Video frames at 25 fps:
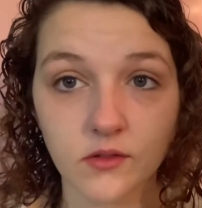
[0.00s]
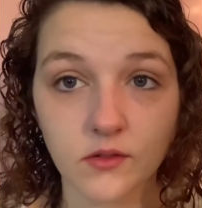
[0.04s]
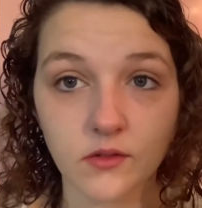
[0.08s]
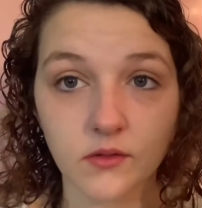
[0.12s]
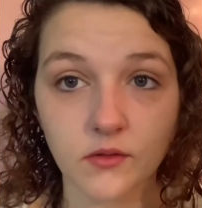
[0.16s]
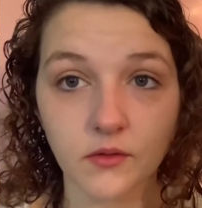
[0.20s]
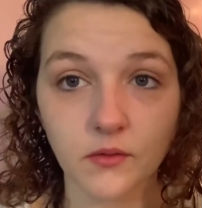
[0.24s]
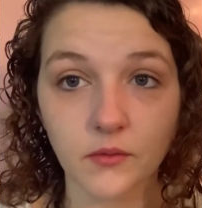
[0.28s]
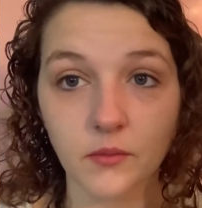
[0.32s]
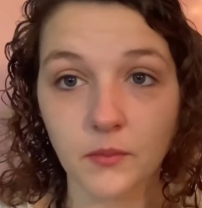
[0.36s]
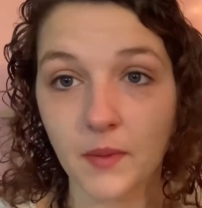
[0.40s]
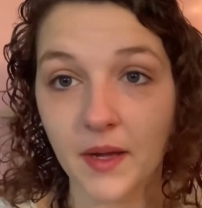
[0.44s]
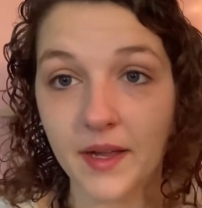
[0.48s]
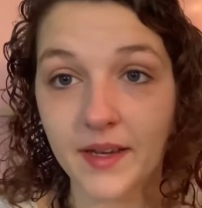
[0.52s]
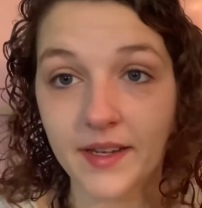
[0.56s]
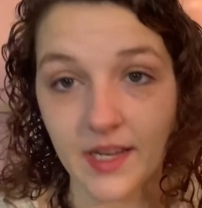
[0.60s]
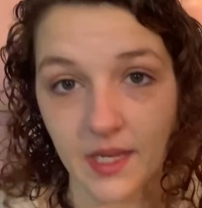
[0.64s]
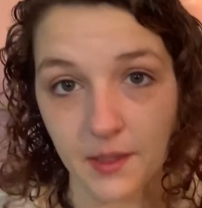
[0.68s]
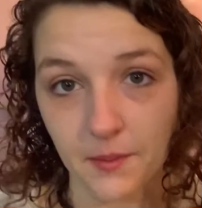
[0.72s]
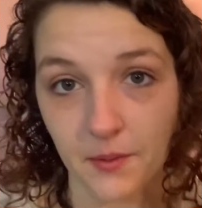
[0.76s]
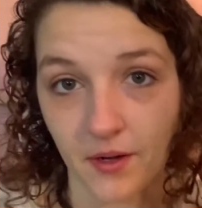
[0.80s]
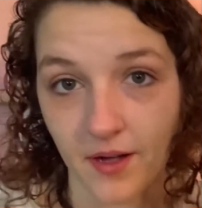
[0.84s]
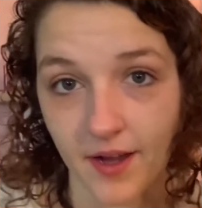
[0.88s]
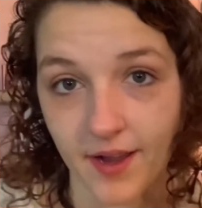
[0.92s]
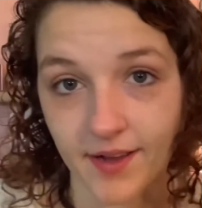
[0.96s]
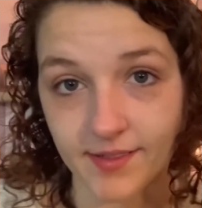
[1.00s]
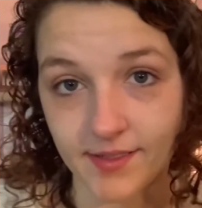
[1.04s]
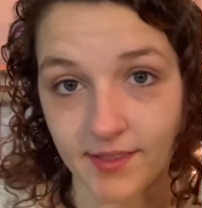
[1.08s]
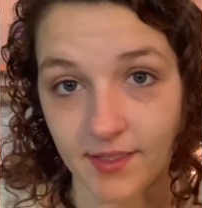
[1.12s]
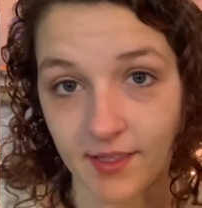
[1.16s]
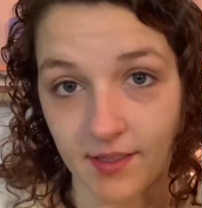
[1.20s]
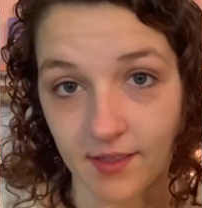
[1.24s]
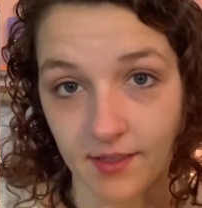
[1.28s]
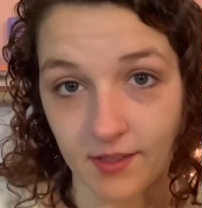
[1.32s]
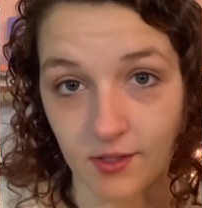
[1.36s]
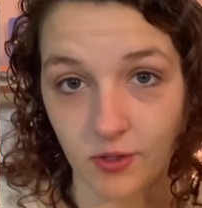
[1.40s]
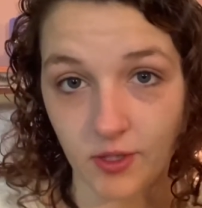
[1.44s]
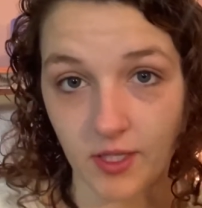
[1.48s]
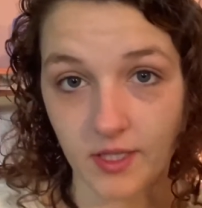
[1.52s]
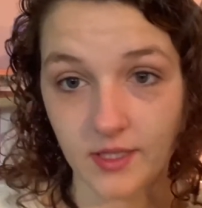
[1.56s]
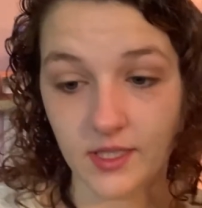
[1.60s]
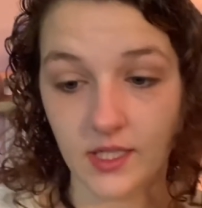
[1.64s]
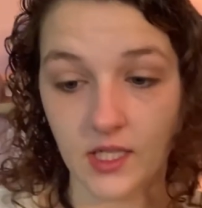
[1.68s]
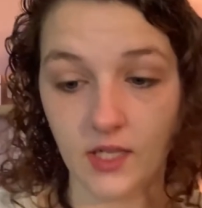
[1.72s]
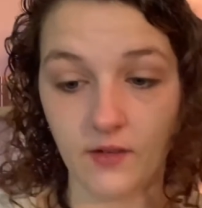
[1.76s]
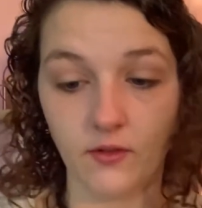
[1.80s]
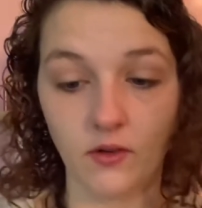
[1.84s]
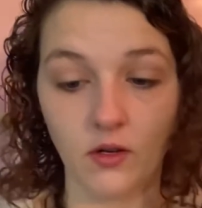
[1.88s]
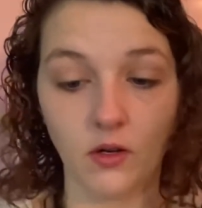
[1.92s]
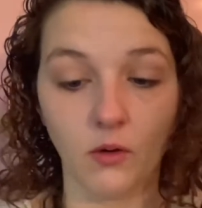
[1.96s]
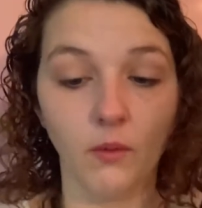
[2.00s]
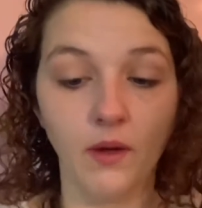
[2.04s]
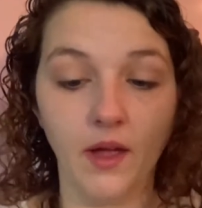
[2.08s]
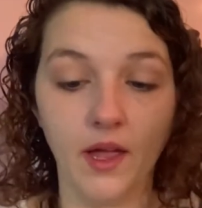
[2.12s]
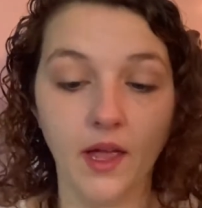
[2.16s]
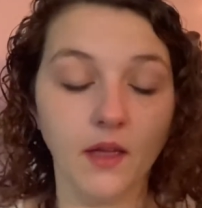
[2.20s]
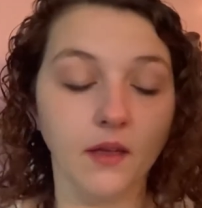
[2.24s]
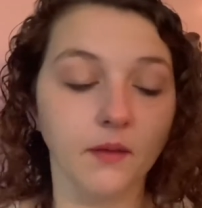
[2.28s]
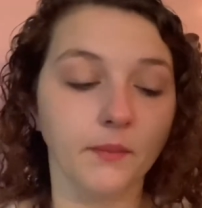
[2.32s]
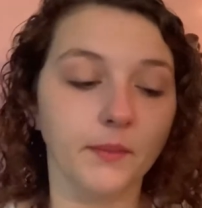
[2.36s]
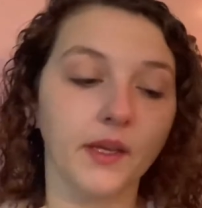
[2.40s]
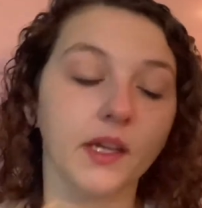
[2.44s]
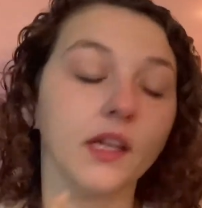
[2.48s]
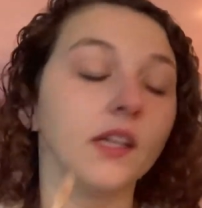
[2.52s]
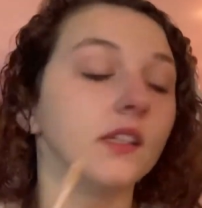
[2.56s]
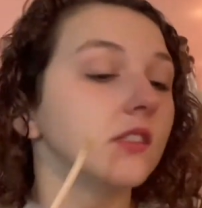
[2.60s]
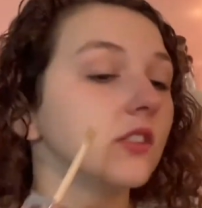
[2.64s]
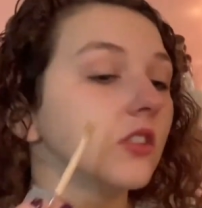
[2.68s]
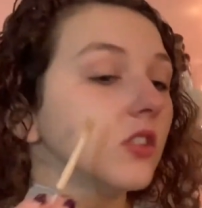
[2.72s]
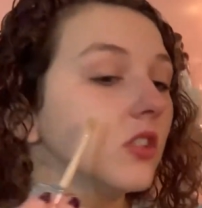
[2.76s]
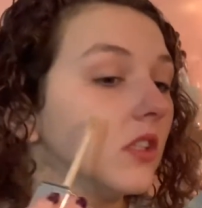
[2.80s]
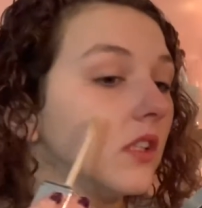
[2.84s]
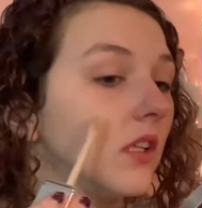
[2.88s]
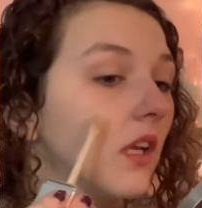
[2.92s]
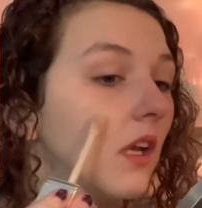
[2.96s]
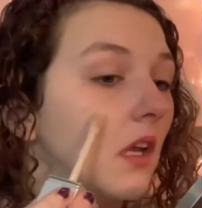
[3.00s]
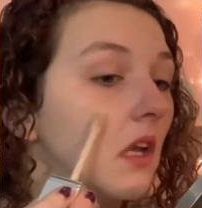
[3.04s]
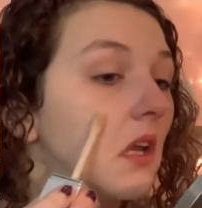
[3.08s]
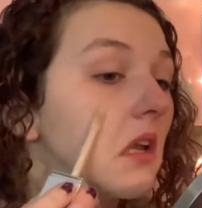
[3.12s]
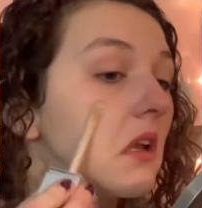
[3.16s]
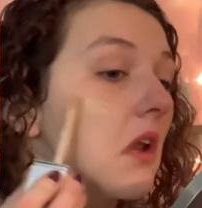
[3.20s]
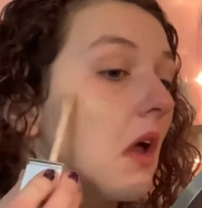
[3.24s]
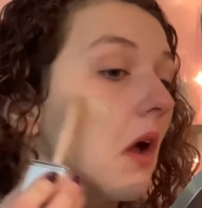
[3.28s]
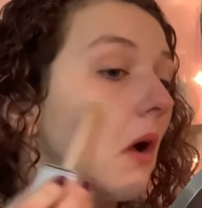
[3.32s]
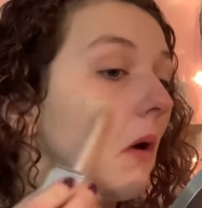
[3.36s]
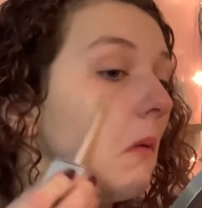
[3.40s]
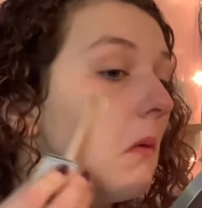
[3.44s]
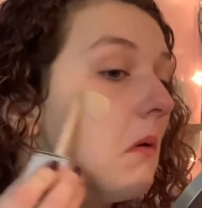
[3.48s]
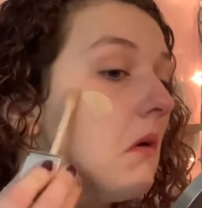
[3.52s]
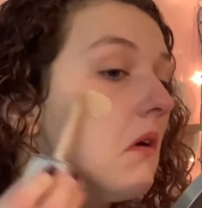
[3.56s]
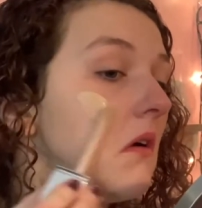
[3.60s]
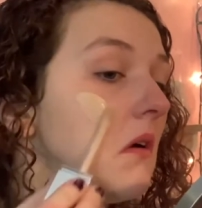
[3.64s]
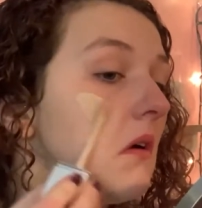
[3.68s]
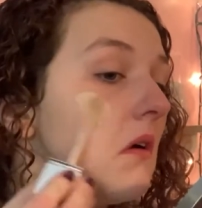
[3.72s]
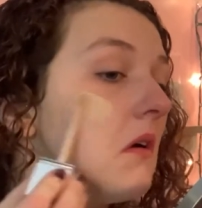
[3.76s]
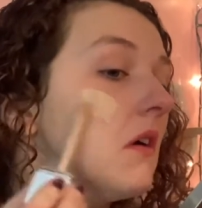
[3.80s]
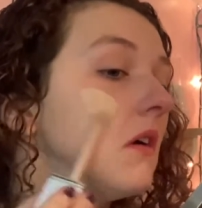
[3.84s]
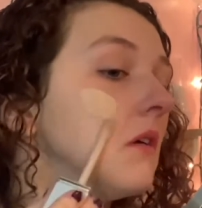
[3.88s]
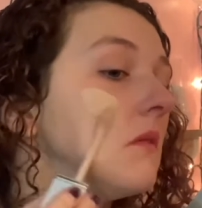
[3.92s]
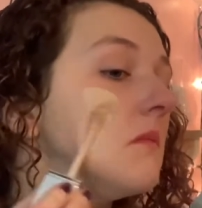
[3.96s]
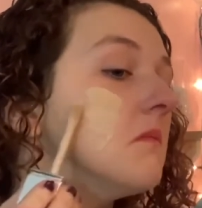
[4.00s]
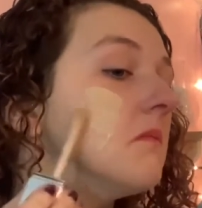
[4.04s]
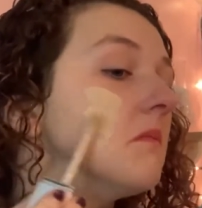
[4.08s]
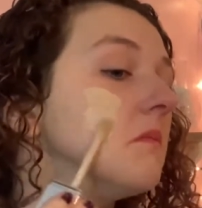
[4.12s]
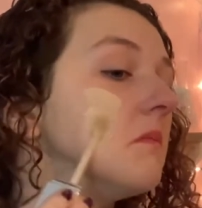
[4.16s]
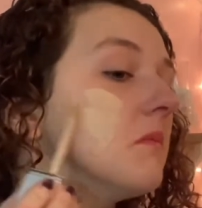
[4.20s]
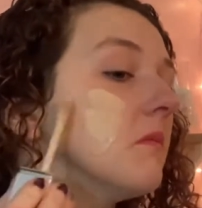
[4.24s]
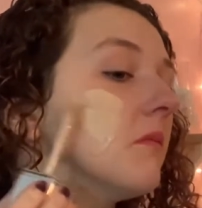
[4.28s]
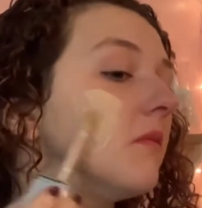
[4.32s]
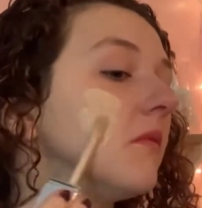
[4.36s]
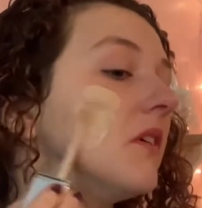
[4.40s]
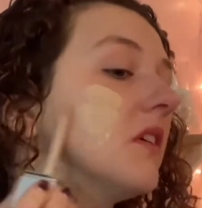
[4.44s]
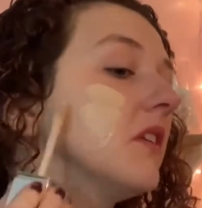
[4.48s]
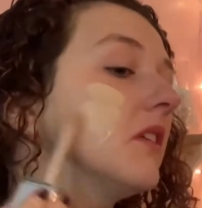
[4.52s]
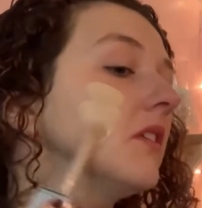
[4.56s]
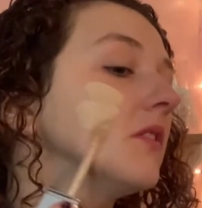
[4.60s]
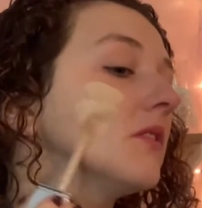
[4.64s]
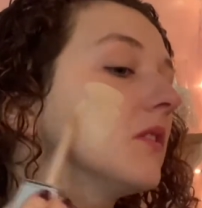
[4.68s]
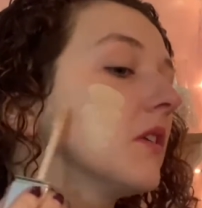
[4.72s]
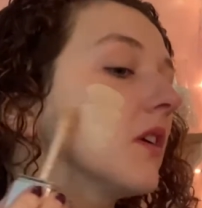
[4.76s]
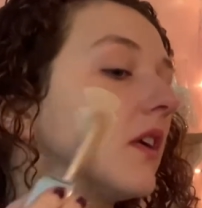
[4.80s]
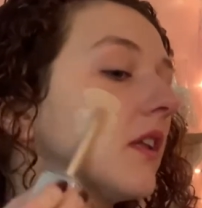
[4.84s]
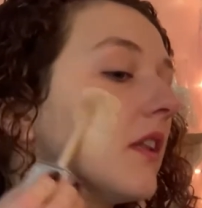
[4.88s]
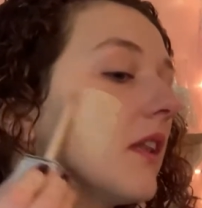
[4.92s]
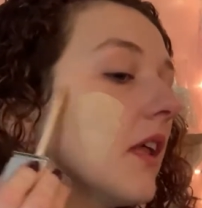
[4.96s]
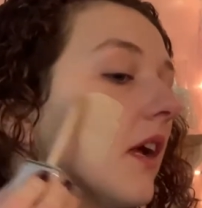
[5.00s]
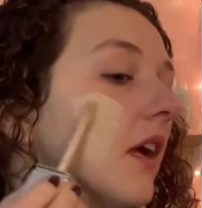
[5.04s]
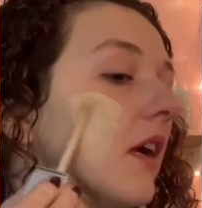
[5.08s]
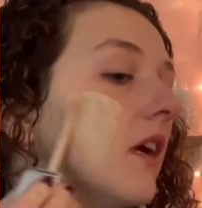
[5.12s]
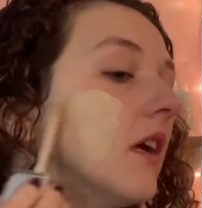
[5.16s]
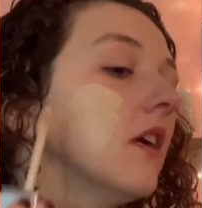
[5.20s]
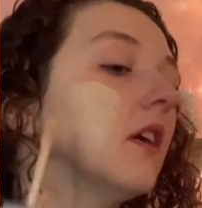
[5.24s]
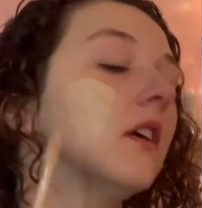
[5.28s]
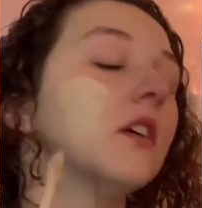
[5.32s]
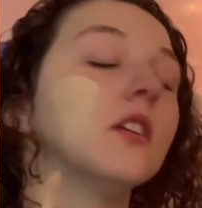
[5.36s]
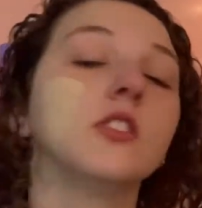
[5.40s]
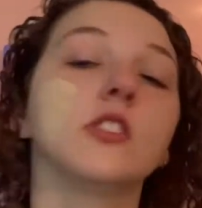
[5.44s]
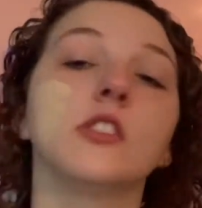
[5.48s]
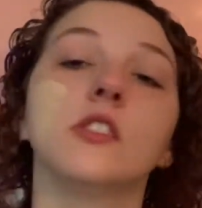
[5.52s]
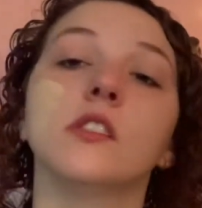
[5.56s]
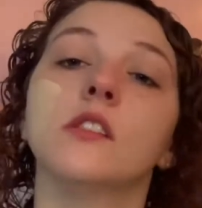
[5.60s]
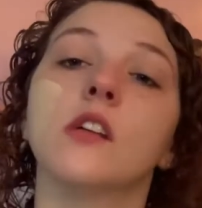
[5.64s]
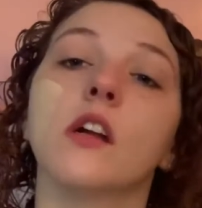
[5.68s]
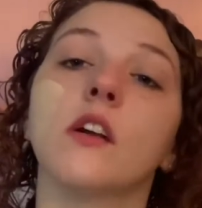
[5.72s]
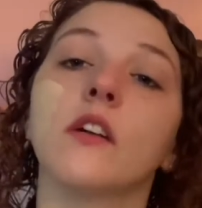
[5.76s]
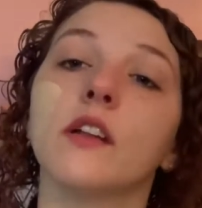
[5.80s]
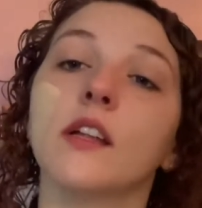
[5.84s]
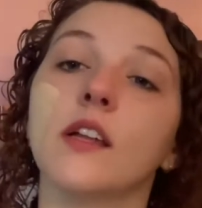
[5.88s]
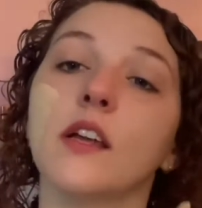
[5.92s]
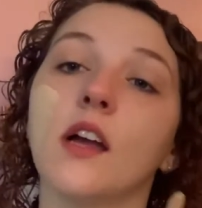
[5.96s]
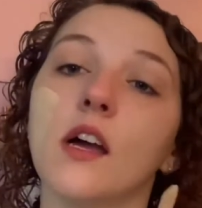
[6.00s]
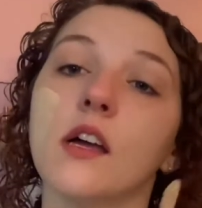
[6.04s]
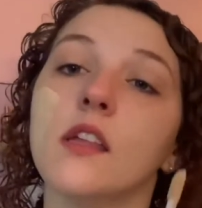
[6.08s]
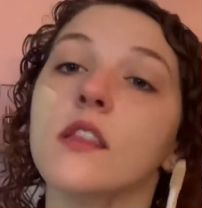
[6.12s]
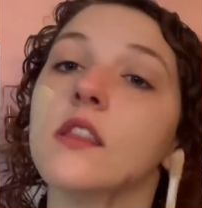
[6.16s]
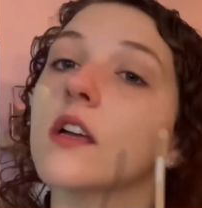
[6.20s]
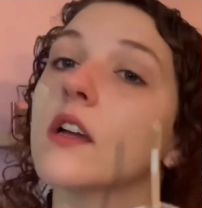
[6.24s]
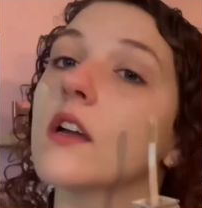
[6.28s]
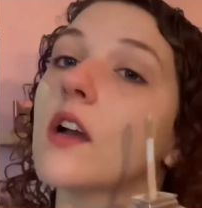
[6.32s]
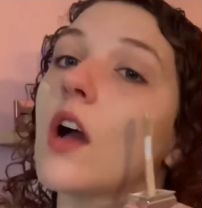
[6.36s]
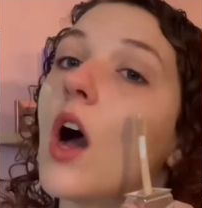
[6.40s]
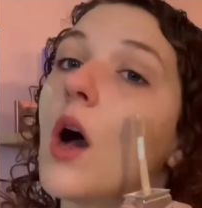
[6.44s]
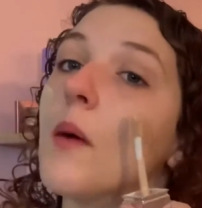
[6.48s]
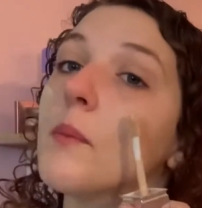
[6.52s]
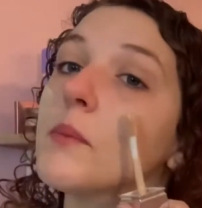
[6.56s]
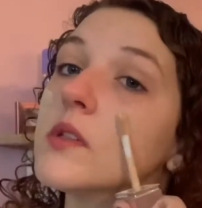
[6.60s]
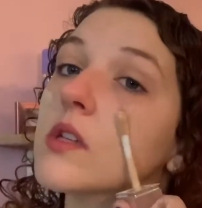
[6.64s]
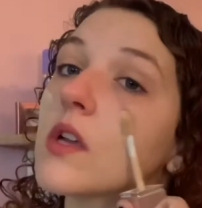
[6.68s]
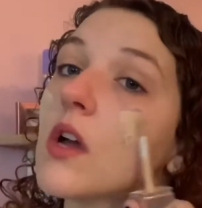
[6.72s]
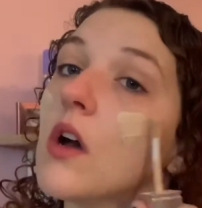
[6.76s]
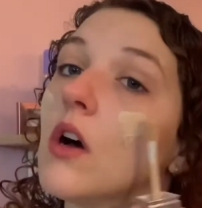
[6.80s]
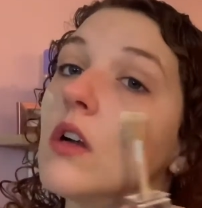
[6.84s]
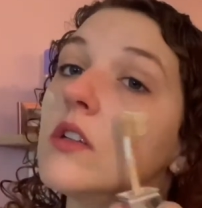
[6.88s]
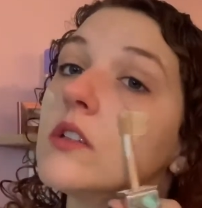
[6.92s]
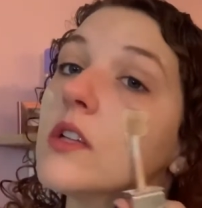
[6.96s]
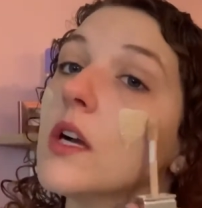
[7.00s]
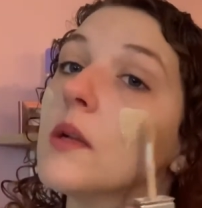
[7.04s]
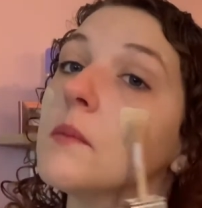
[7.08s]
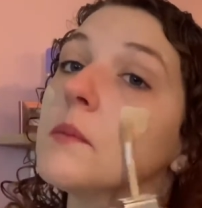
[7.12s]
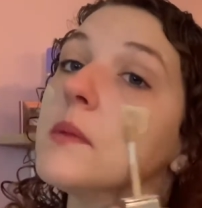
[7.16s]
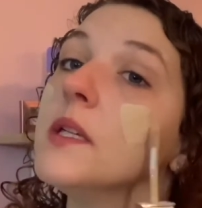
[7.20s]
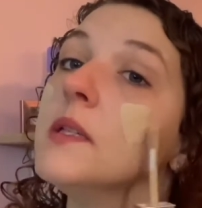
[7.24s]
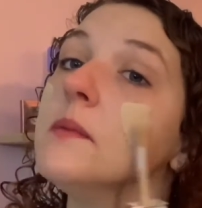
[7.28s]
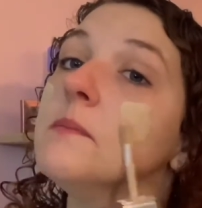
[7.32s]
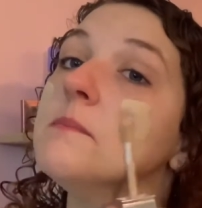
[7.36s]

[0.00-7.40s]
My neighbor accidentally tried to give her away because she didn't know. Funny story there. She's already gotten the cops called on me.